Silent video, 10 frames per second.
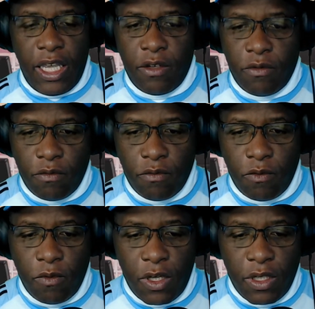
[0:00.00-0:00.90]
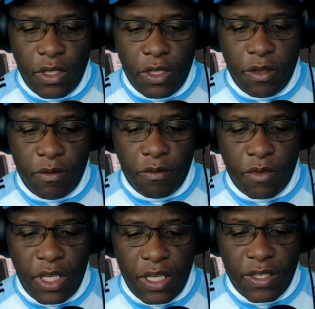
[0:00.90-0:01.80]
And one of the
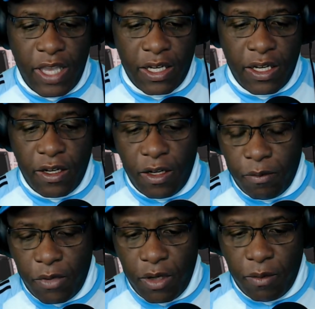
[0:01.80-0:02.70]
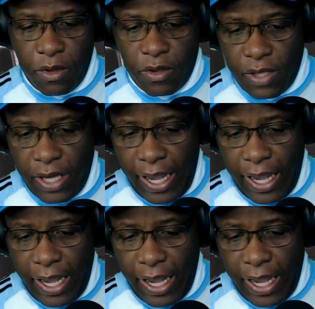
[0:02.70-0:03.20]
things I did on purpose,